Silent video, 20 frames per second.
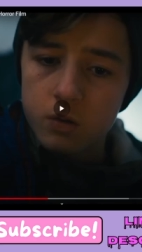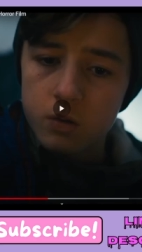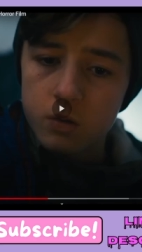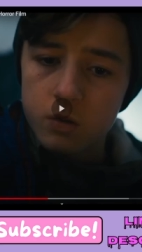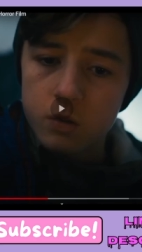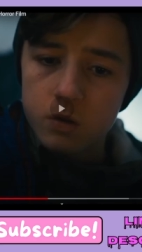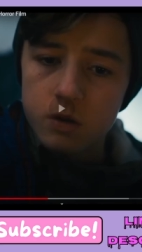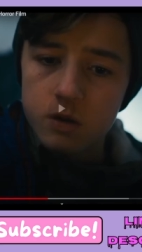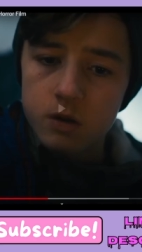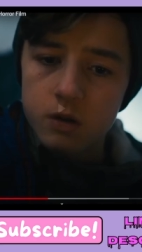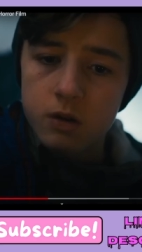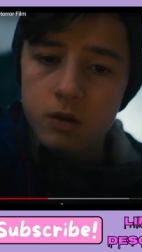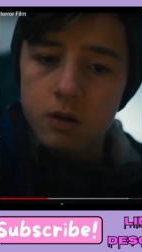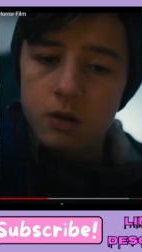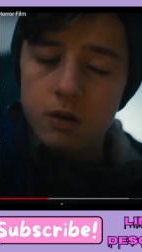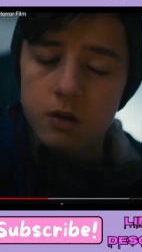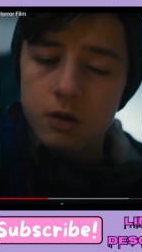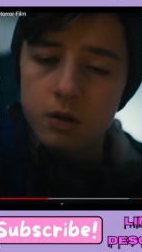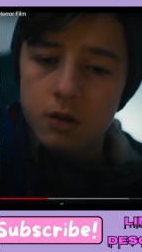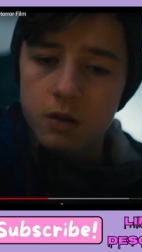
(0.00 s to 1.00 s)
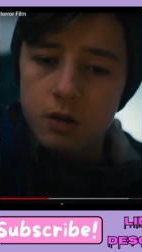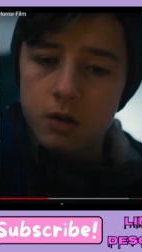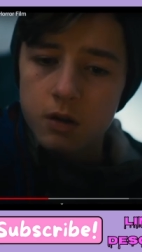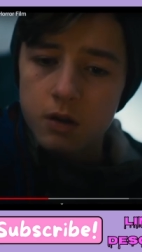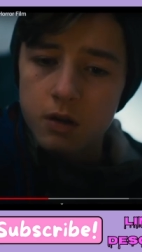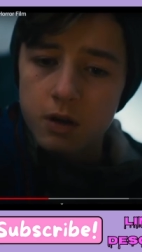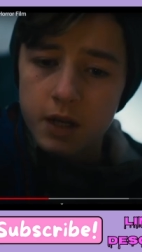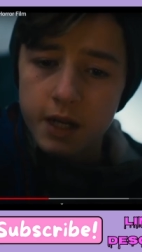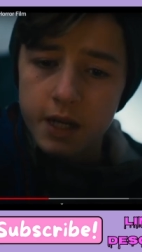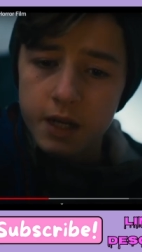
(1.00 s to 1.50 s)
My daughter,
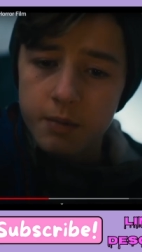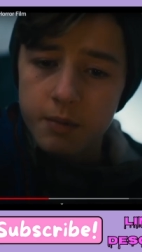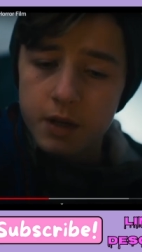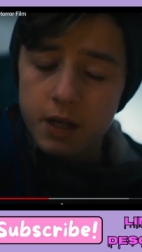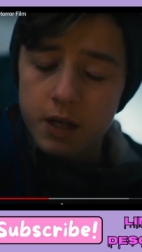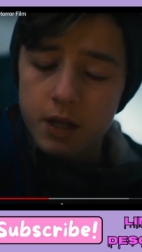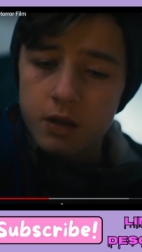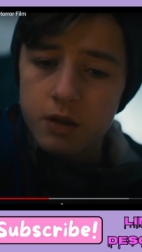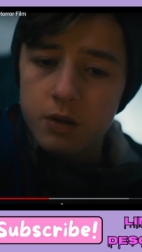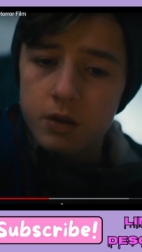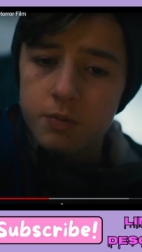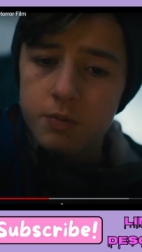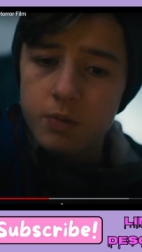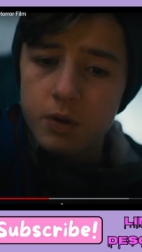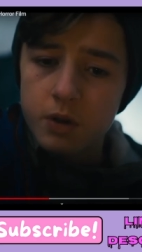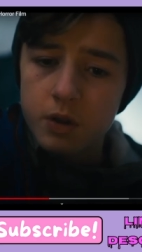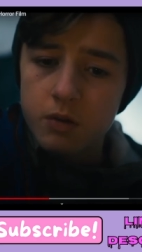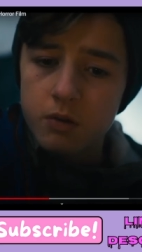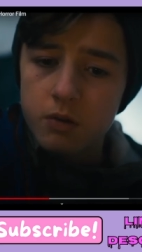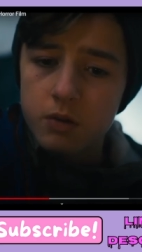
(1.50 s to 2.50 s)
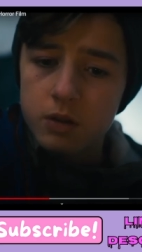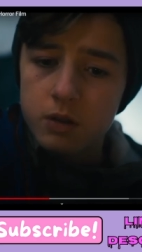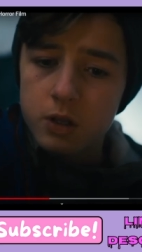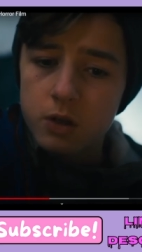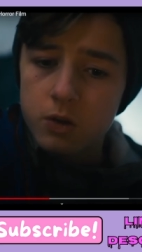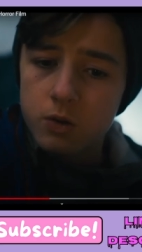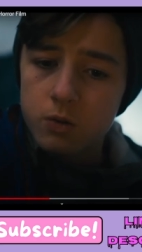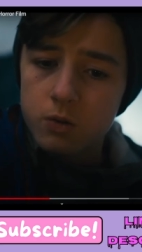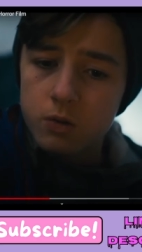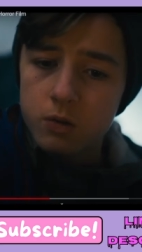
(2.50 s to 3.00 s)
lady beneath whose blood that
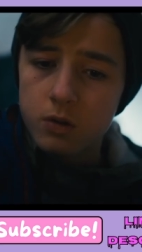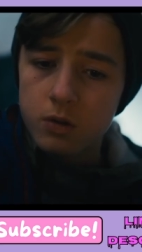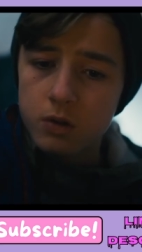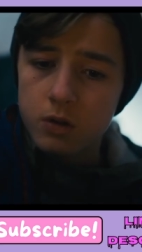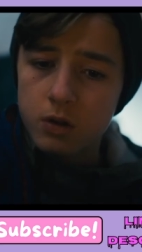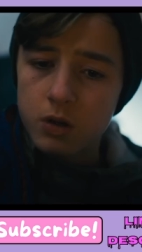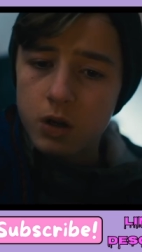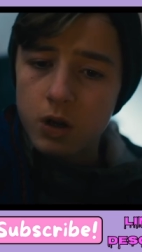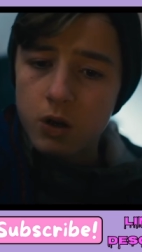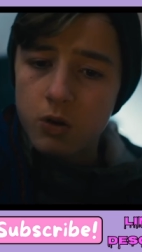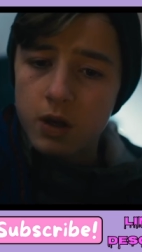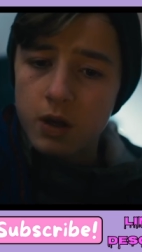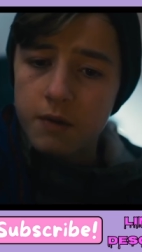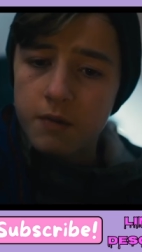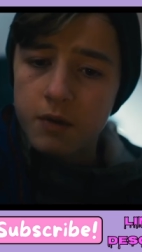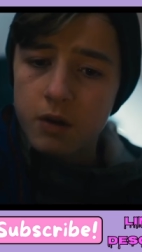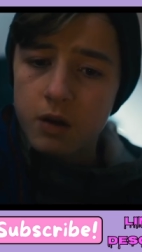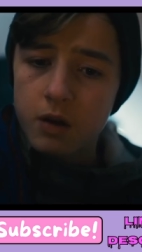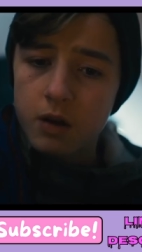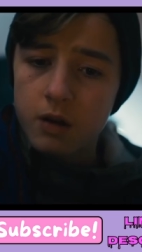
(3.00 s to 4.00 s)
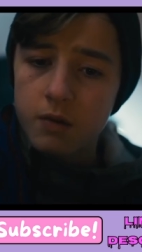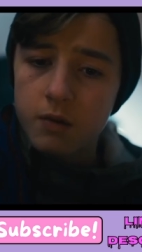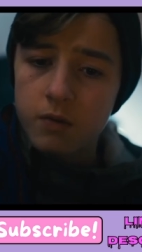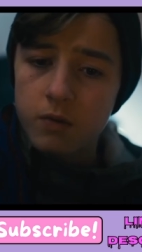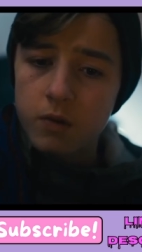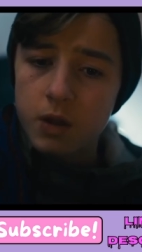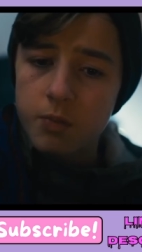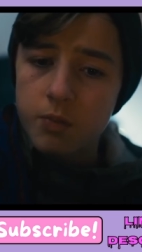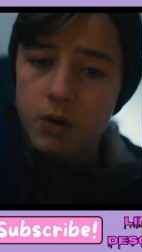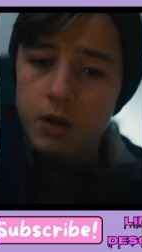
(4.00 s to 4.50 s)
runs cold, I'll give you
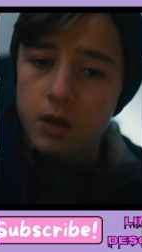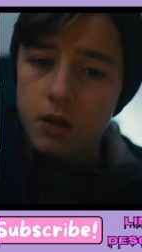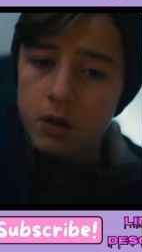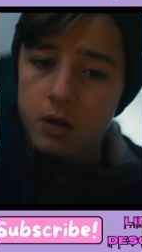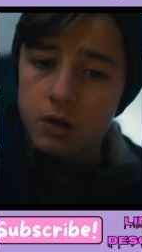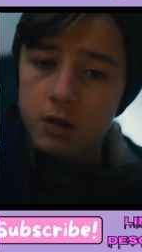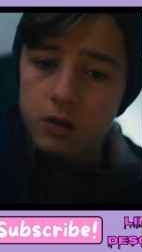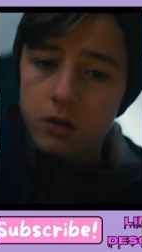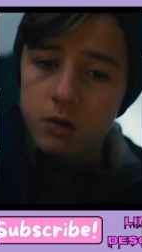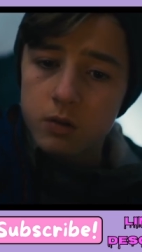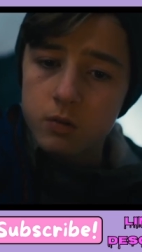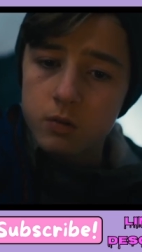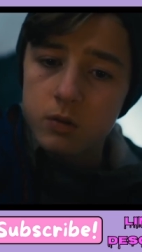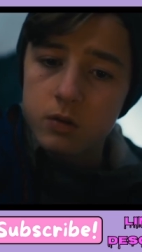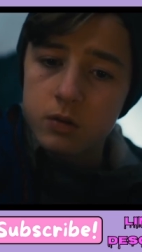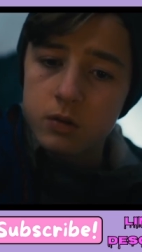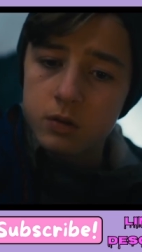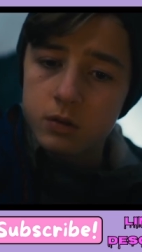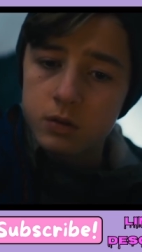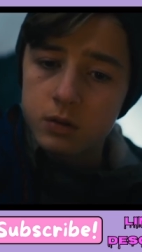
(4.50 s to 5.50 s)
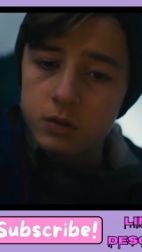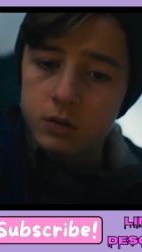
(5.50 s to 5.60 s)
life with breath I can't hold.